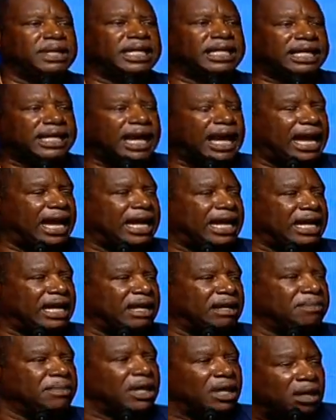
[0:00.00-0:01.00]

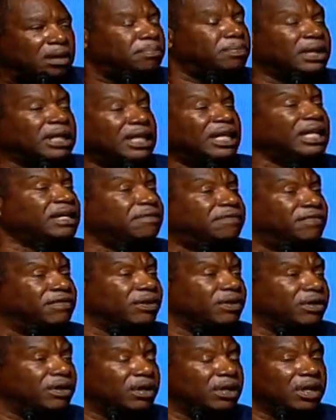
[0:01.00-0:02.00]
became a believer.